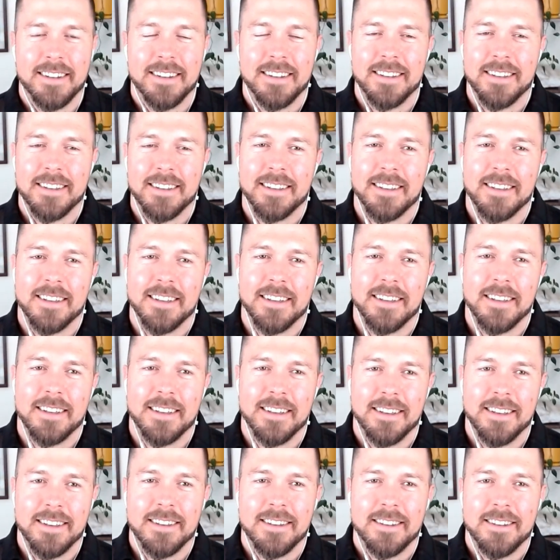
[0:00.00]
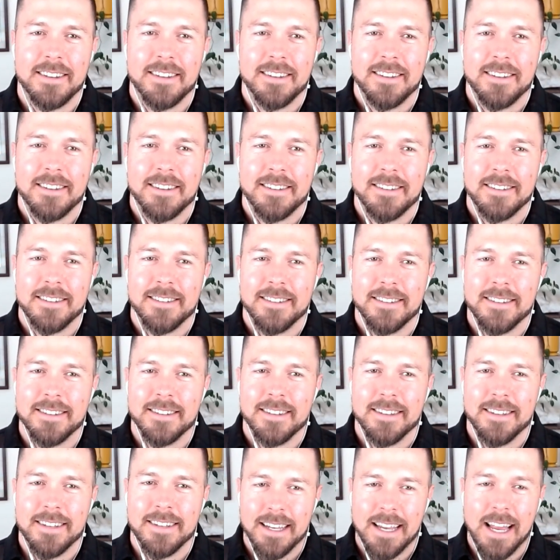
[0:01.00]
Uh,
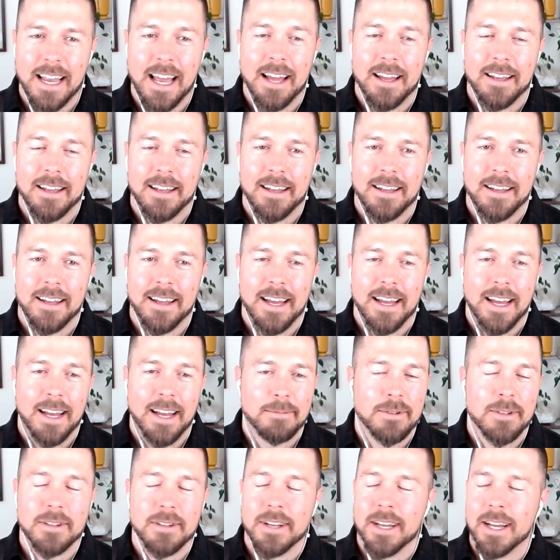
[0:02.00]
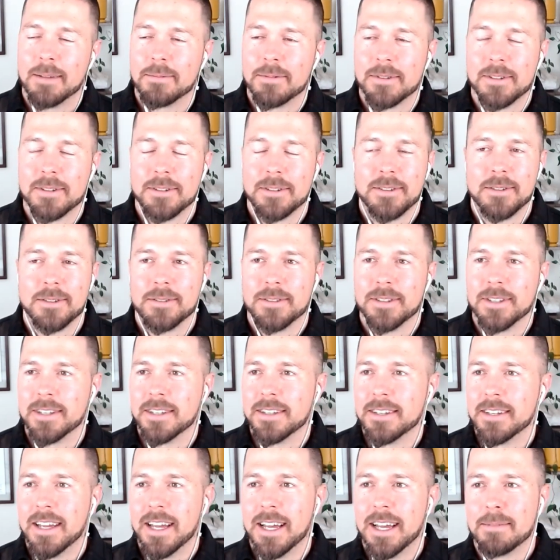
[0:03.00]
absolutely, absolutely. And there's one part
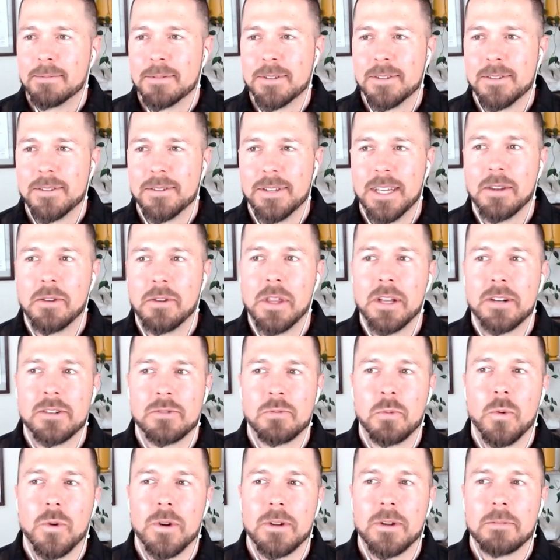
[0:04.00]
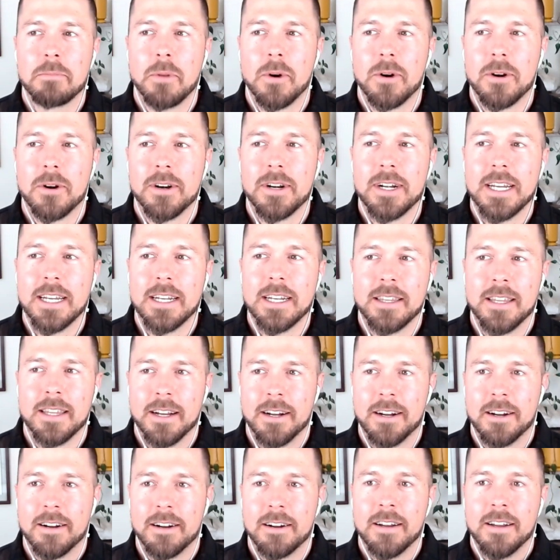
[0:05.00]
in there that I want to I
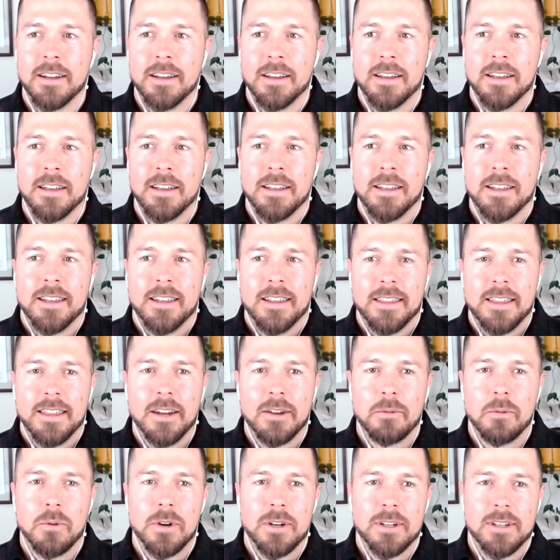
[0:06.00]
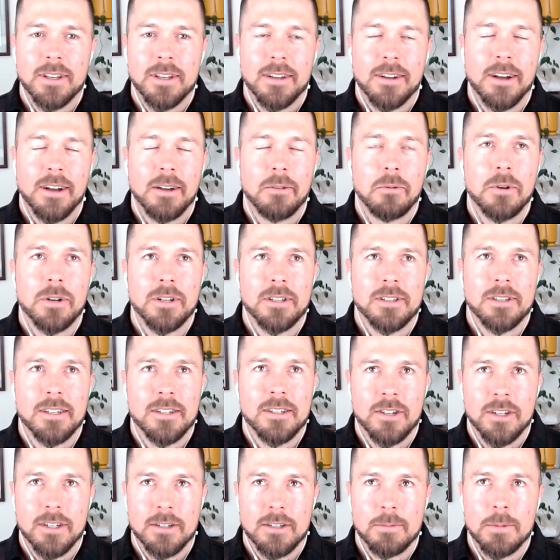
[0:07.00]
want us to touch because I
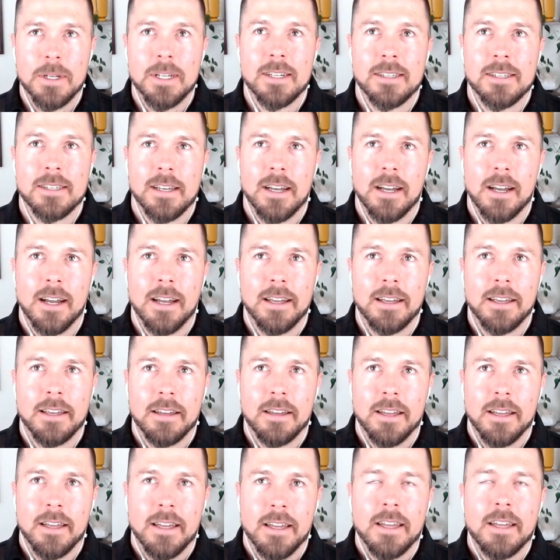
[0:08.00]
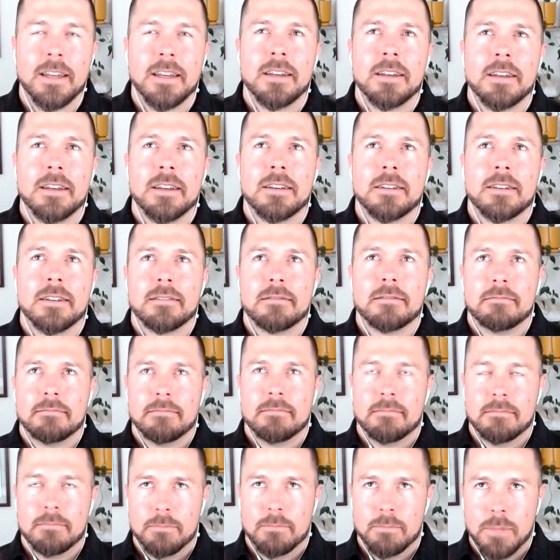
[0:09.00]
people tend to struggle with
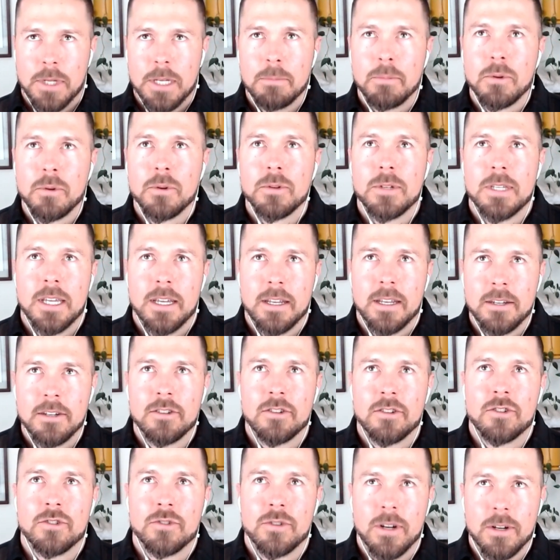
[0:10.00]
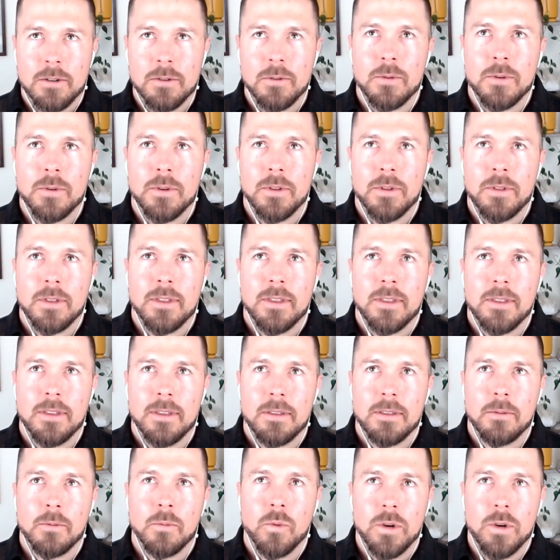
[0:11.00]
what you brought up in the second one,
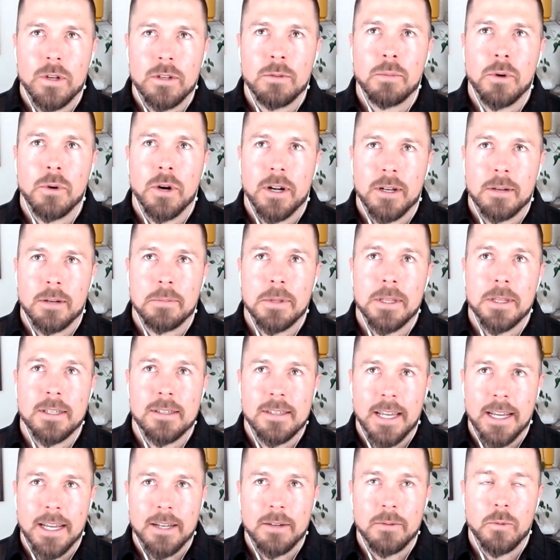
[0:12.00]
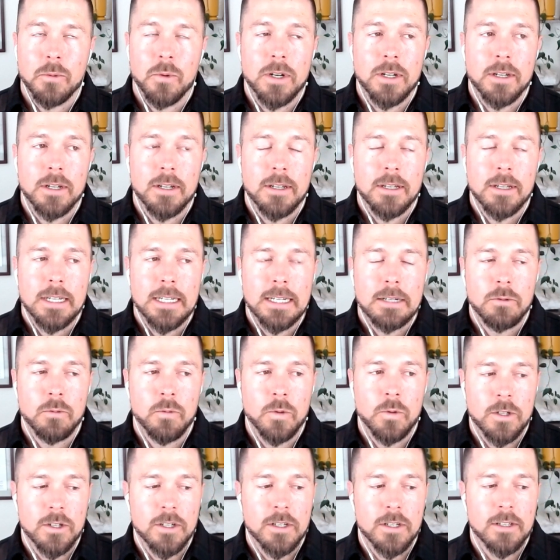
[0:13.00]
which is, well, I
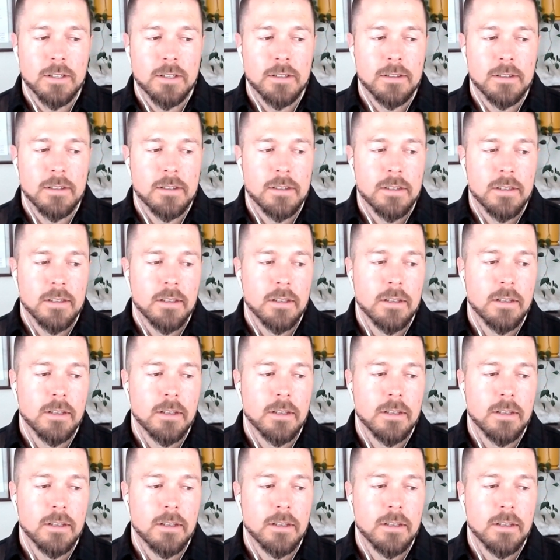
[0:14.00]
finally put the kids down.